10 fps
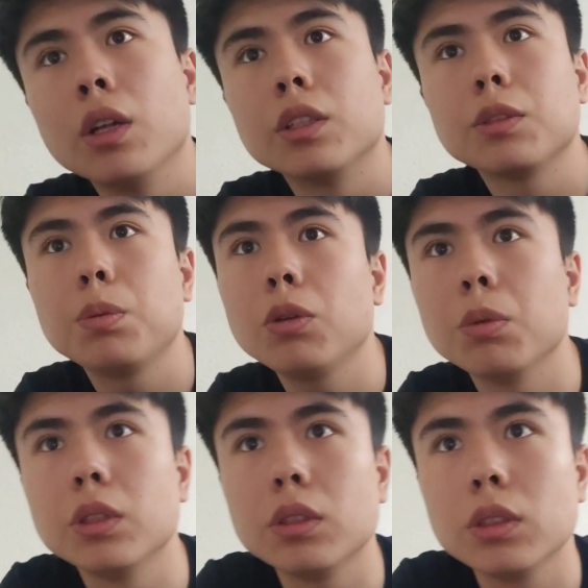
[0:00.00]
The
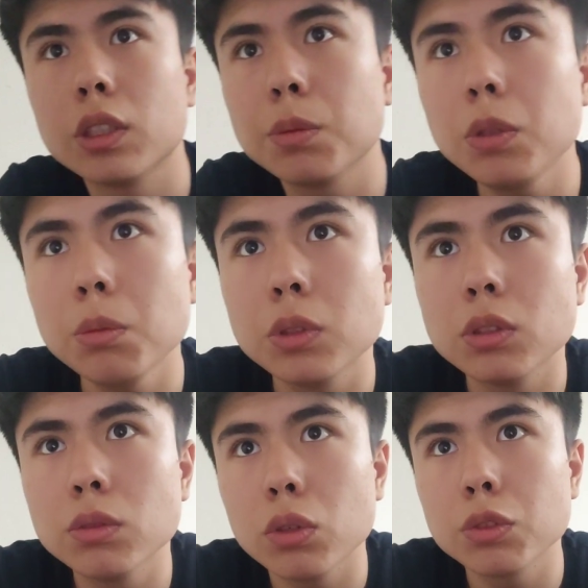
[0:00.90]
experiment
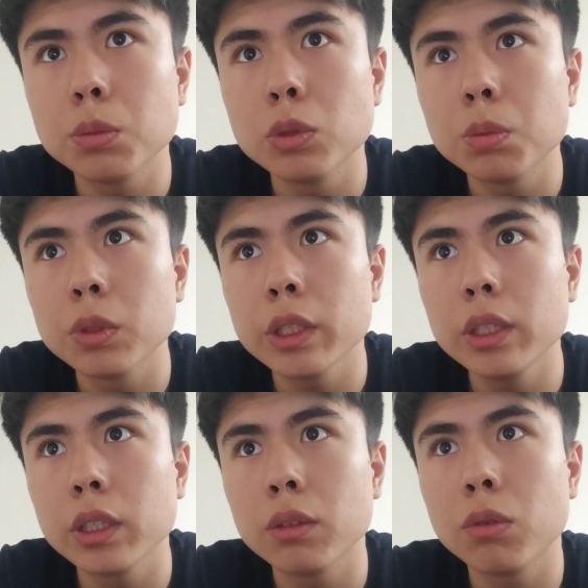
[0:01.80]
involves
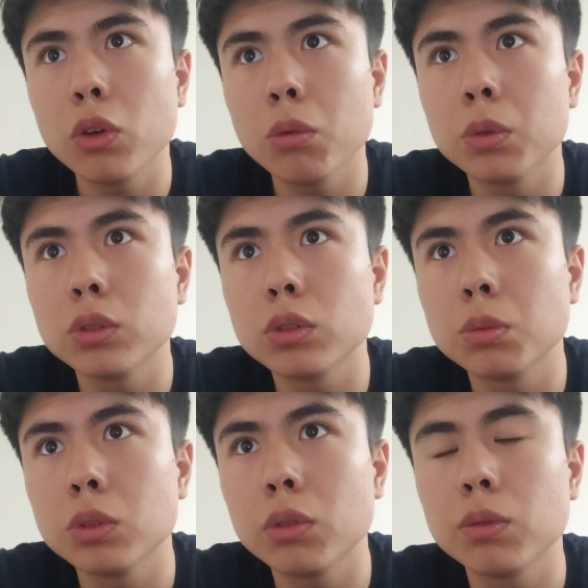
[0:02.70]
manipulating a variable to
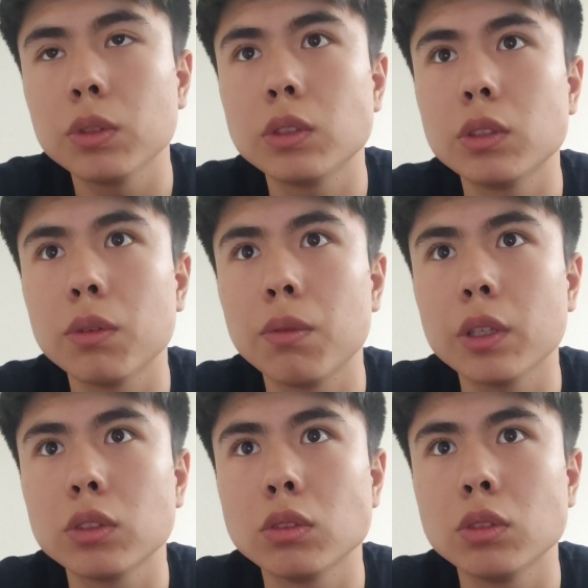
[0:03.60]
observe its
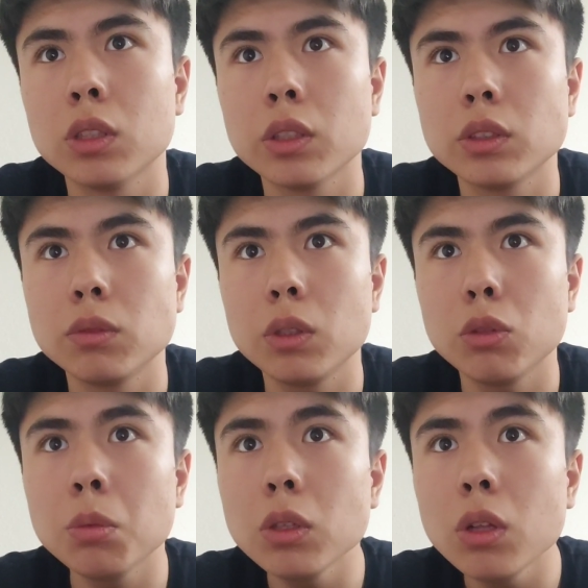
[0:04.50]
effects on another
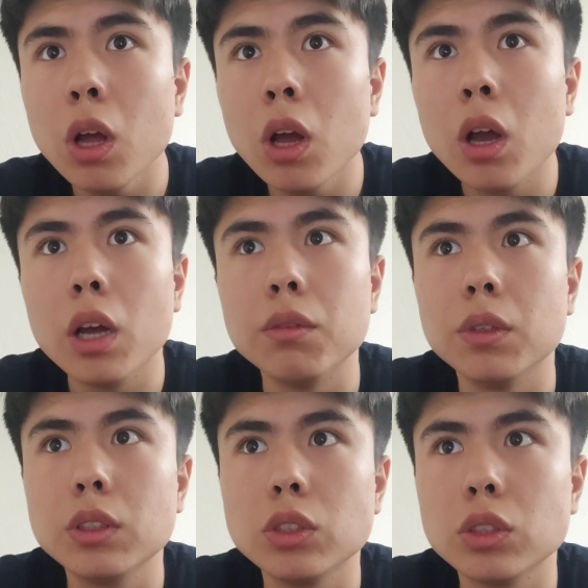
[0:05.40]
variable.
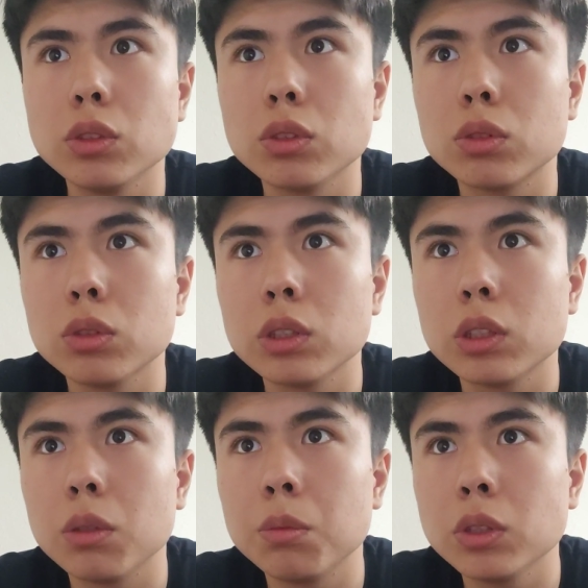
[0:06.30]
Advantages including
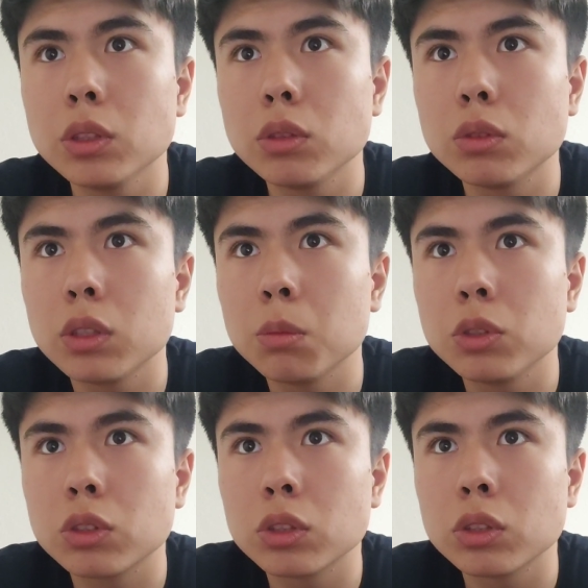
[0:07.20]
the ability to
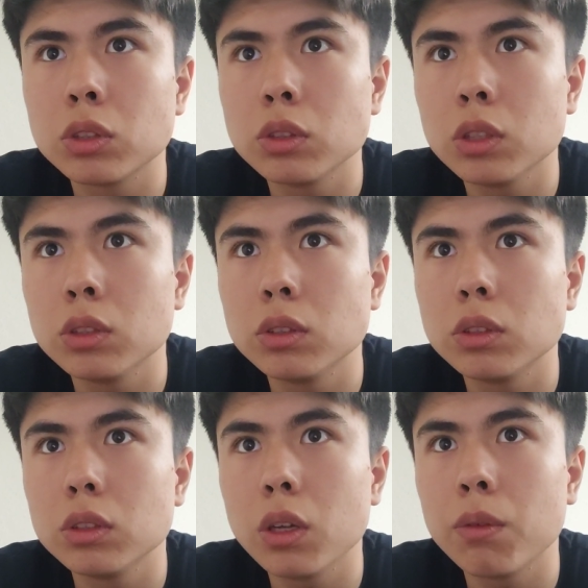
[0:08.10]
establish cause and
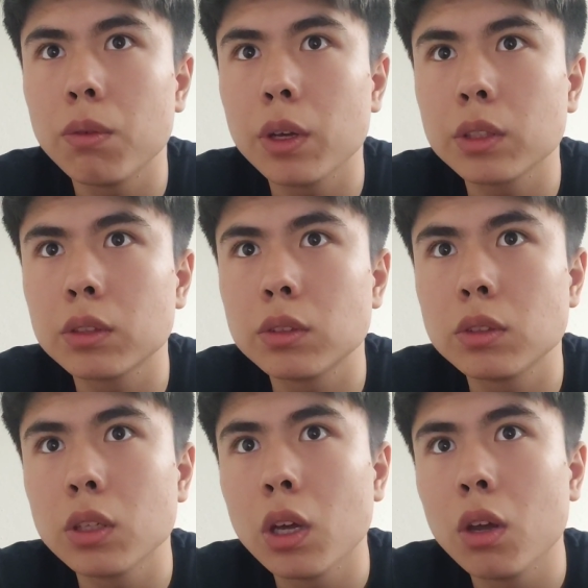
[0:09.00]

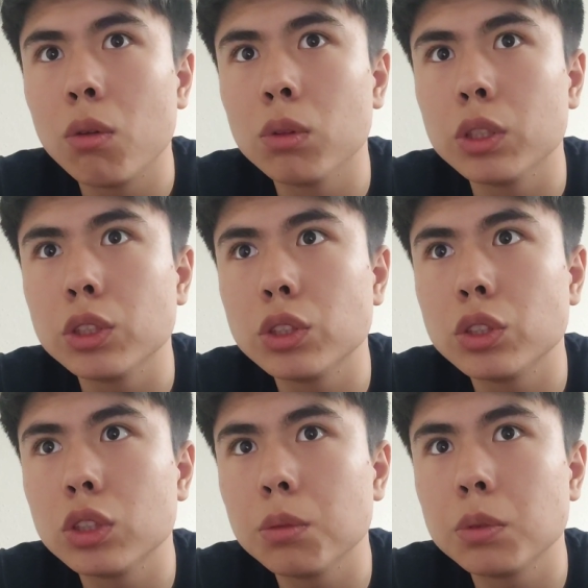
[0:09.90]
effect
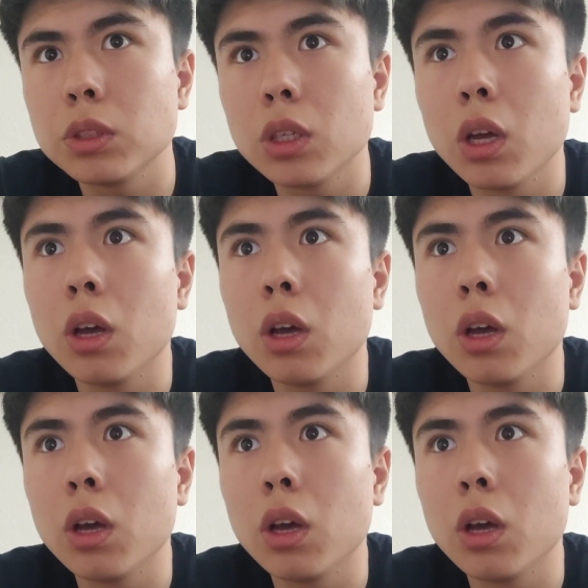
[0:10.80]
relationships,